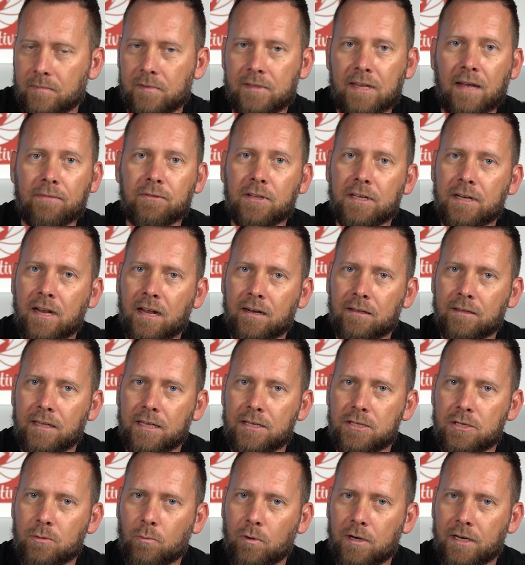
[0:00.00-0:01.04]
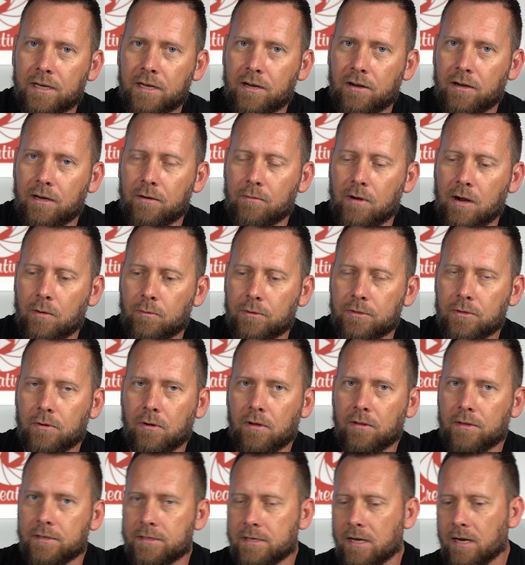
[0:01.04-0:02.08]
Definitely not a lens you want to carry around with you
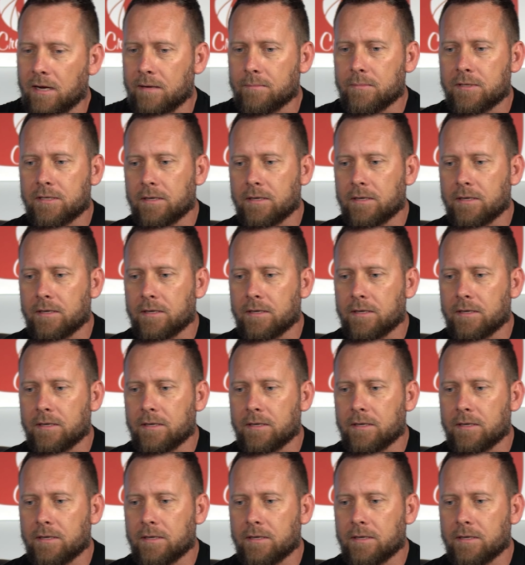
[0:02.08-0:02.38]
all the time.